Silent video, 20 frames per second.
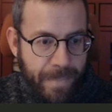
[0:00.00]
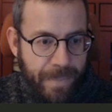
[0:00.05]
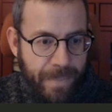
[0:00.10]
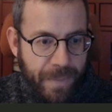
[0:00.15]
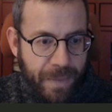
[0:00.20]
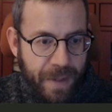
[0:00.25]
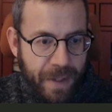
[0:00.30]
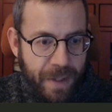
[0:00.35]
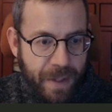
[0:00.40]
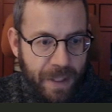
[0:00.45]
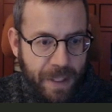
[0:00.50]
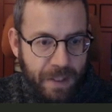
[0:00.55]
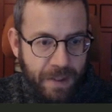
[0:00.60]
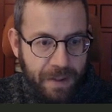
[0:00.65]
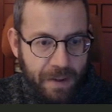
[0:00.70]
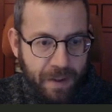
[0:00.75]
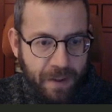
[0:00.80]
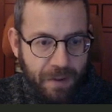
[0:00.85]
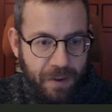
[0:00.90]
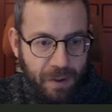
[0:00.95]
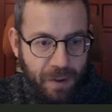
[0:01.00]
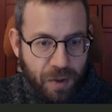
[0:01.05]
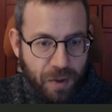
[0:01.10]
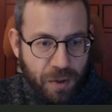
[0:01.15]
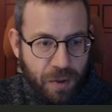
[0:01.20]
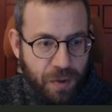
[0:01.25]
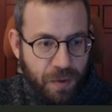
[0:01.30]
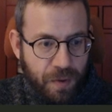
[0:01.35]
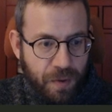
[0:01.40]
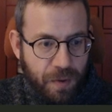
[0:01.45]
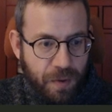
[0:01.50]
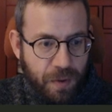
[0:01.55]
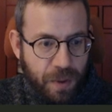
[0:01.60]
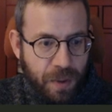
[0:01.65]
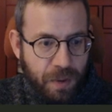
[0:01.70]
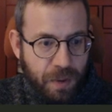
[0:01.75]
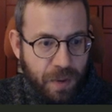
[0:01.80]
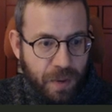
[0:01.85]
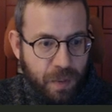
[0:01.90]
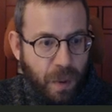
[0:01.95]
Test constructor should, there
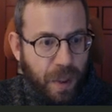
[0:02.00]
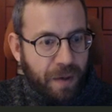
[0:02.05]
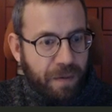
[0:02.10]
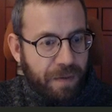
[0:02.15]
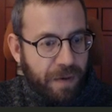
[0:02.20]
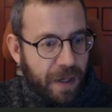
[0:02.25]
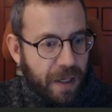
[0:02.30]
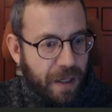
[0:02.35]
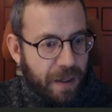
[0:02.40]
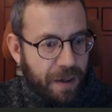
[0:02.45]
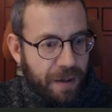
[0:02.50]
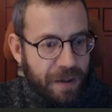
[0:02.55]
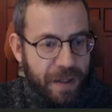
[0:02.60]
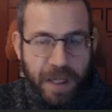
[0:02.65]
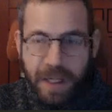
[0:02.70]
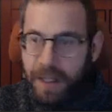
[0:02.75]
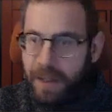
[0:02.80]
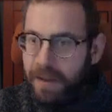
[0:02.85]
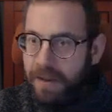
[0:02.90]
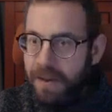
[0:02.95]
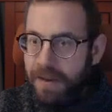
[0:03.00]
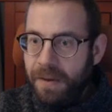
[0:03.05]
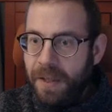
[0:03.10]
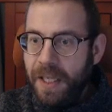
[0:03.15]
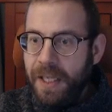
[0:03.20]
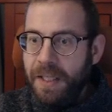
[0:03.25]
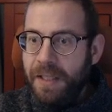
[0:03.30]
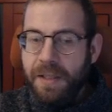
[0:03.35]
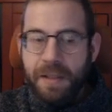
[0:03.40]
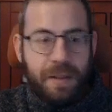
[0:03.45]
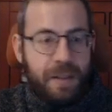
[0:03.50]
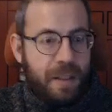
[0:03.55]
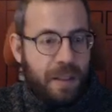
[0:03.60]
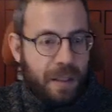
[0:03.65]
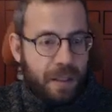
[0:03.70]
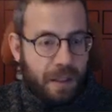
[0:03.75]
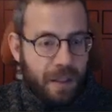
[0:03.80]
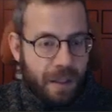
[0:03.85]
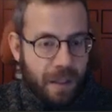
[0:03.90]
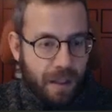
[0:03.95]
was one failure. Yeah, right.
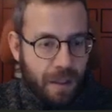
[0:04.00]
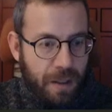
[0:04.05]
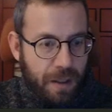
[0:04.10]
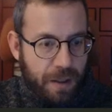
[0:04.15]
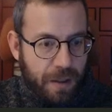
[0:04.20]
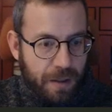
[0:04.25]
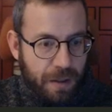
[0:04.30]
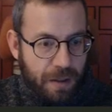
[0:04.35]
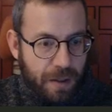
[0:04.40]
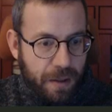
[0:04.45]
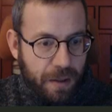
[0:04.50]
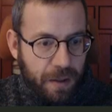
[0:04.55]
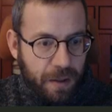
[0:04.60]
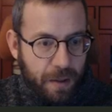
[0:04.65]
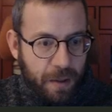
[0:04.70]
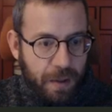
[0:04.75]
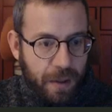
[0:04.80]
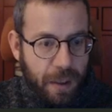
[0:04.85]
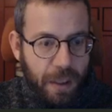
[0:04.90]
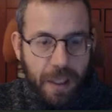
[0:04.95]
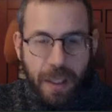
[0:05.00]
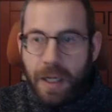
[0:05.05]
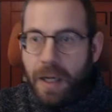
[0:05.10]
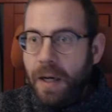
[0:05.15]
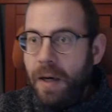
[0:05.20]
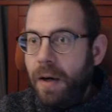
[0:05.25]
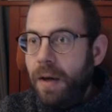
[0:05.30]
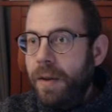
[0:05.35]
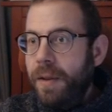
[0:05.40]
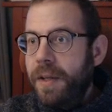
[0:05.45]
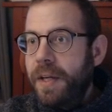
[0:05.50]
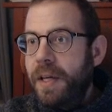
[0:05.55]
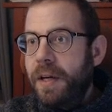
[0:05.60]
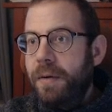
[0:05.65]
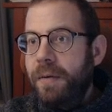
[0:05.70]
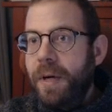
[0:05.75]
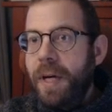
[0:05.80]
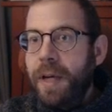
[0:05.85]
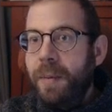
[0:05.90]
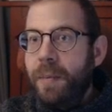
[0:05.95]
So on the
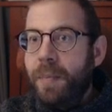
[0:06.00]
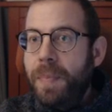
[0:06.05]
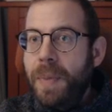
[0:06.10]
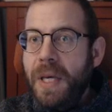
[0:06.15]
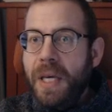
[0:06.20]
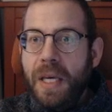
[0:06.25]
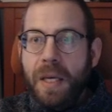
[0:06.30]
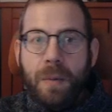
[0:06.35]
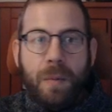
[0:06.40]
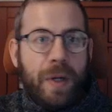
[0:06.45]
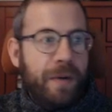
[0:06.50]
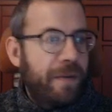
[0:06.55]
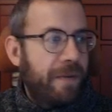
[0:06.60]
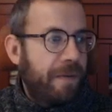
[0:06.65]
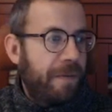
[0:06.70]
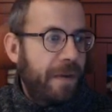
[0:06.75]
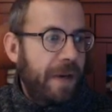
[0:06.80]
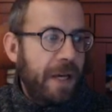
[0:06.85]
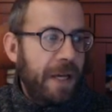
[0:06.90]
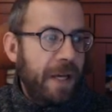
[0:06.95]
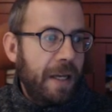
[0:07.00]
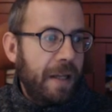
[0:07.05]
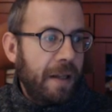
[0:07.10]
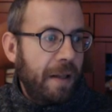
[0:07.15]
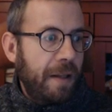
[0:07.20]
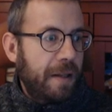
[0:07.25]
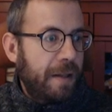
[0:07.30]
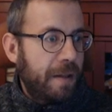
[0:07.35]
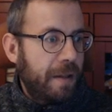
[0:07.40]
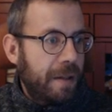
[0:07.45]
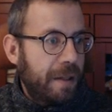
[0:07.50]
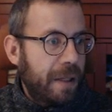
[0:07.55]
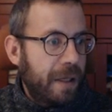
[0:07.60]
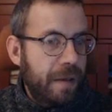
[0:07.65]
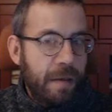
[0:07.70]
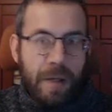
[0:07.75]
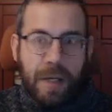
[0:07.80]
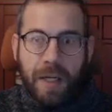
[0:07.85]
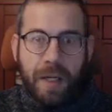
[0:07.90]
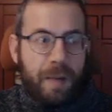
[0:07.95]
array B we failed. Now
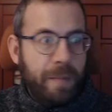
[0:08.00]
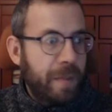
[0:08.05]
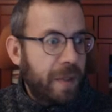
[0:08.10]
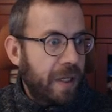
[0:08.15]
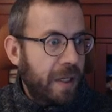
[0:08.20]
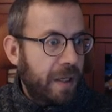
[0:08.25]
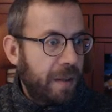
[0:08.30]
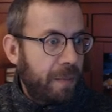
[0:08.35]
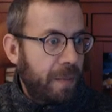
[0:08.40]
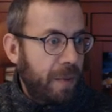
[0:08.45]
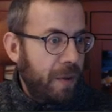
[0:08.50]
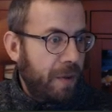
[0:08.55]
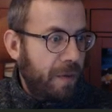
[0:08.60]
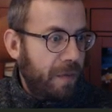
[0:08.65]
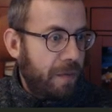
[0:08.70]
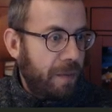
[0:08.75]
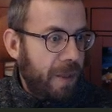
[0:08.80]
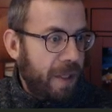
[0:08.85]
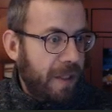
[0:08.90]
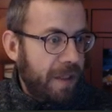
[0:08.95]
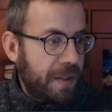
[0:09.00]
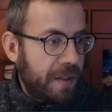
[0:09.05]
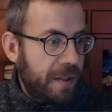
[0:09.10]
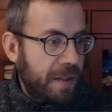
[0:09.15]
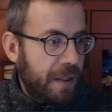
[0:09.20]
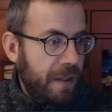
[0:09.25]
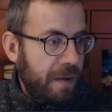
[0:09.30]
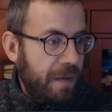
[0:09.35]
I'm gonna move myself